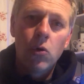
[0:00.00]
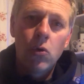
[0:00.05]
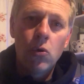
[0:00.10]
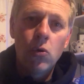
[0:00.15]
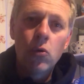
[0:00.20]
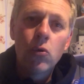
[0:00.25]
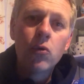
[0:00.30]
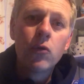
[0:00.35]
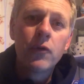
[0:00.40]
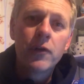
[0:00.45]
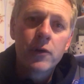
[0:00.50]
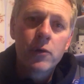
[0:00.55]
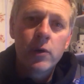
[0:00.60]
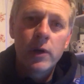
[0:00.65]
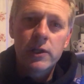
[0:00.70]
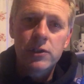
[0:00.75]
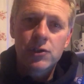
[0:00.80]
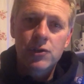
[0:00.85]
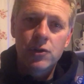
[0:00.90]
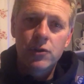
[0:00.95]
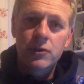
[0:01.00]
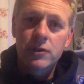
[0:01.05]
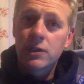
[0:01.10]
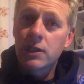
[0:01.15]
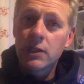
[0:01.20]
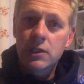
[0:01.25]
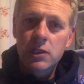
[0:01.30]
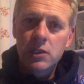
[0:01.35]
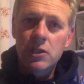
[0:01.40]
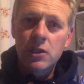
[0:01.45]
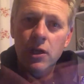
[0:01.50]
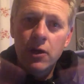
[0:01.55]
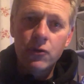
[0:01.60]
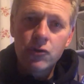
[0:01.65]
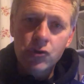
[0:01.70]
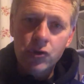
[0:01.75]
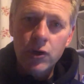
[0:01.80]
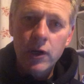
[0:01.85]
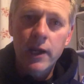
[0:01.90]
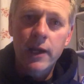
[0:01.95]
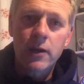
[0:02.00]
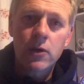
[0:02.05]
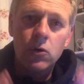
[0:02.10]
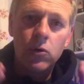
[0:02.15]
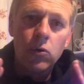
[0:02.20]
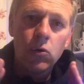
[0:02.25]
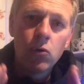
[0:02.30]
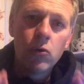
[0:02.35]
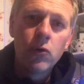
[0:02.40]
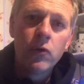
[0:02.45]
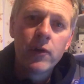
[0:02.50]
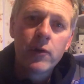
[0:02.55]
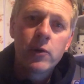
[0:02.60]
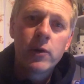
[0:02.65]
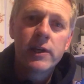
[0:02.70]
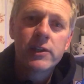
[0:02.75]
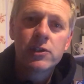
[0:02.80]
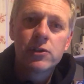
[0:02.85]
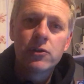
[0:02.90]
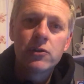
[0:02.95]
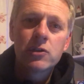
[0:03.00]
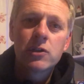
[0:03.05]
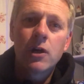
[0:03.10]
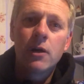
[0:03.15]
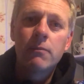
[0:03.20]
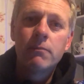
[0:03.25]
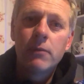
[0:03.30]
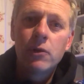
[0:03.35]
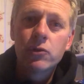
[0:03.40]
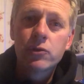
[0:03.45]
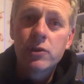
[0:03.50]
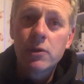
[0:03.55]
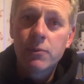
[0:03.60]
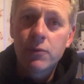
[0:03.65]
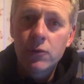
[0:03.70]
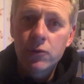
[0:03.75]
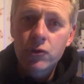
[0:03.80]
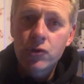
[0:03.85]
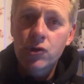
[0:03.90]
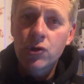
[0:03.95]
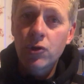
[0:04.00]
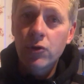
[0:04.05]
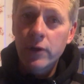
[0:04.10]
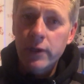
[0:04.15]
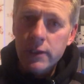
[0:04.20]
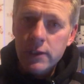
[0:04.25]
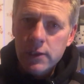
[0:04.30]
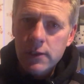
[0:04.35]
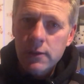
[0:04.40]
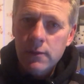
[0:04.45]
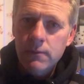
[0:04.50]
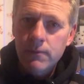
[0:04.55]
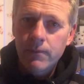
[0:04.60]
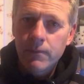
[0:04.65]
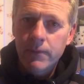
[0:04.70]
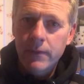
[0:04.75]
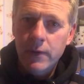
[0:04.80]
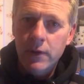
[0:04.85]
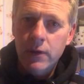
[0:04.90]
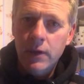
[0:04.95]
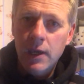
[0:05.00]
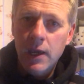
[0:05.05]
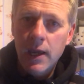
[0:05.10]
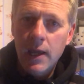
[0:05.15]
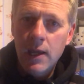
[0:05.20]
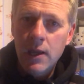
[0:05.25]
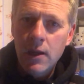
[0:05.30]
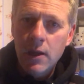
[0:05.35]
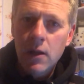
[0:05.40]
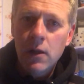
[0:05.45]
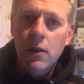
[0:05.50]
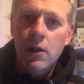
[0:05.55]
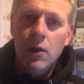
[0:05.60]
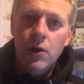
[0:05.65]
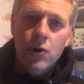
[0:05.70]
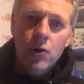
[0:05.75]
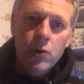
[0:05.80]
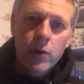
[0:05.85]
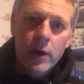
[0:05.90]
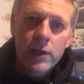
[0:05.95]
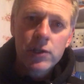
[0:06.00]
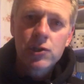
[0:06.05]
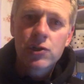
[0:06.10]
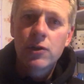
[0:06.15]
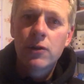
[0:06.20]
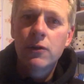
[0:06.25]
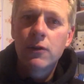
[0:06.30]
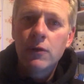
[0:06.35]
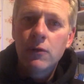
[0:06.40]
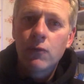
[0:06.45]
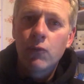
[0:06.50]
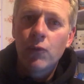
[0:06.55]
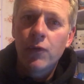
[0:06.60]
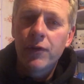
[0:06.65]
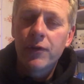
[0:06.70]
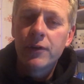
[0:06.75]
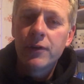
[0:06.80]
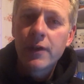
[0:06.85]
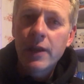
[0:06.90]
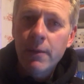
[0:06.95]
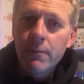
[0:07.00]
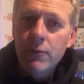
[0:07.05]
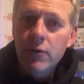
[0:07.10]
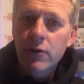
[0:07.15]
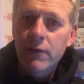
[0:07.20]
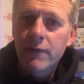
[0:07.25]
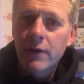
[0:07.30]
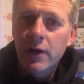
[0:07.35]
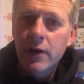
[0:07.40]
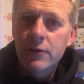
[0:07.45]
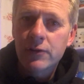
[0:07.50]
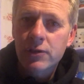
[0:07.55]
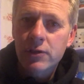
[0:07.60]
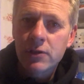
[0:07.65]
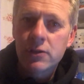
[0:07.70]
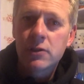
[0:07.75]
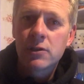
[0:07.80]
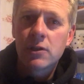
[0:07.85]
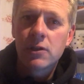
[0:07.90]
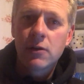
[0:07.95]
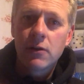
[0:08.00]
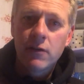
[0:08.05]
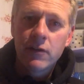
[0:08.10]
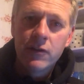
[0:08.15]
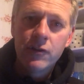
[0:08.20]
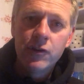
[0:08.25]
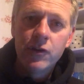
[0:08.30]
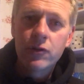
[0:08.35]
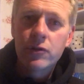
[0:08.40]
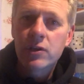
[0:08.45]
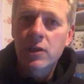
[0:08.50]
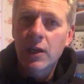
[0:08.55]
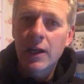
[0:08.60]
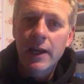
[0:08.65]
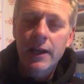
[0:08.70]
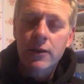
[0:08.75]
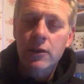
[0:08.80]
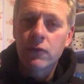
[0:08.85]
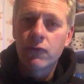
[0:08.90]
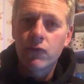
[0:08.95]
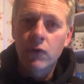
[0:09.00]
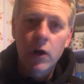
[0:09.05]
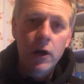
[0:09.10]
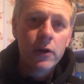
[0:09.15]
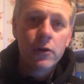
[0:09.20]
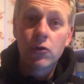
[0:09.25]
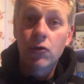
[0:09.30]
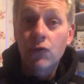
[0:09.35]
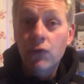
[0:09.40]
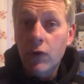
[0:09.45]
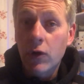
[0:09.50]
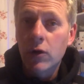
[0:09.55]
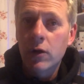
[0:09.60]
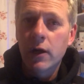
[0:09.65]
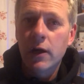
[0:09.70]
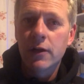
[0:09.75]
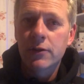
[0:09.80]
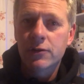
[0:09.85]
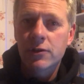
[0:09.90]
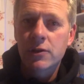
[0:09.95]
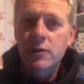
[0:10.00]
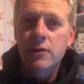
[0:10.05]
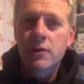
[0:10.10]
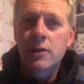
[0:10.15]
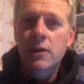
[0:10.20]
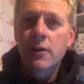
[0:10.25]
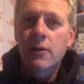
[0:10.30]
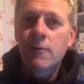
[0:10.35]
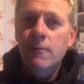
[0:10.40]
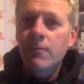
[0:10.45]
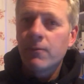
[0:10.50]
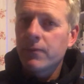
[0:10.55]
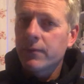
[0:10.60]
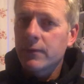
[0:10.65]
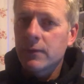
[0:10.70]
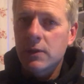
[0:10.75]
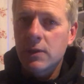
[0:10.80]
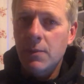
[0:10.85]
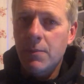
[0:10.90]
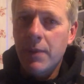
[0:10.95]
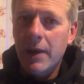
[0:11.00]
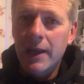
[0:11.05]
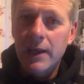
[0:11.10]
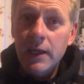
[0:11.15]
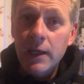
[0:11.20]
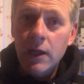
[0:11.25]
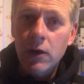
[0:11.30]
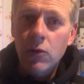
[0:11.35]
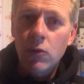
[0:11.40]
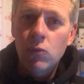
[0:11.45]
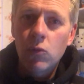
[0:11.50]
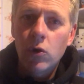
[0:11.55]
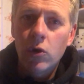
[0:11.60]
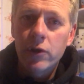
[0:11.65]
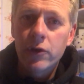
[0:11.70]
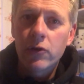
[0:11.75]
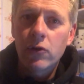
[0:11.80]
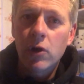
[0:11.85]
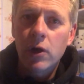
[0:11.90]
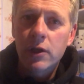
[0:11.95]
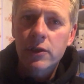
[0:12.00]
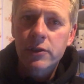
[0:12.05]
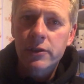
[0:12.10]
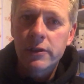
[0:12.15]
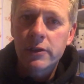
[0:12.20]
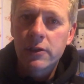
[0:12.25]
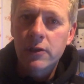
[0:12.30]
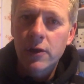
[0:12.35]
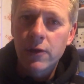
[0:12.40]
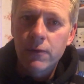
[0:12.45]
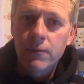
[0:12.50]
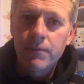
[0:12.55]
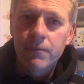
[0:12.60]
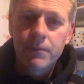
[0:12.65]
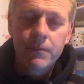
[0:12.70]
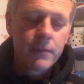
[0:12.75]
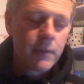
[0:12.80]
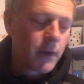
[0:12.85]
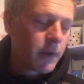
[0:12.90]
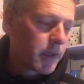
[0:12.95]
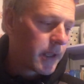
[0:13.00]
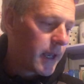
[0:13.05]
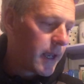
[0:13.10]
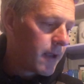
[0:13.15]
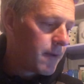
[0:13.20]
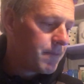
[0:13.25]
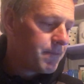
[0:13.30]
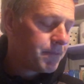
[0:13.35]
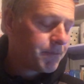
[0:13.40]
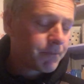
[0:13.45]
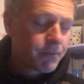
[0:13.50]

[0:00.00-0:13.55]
all the questions, this is no trick, all the questions are multiple choice. Okay, a question with a number of answers, and you select the right or wrong answers depending on what you're asked to do. Okay,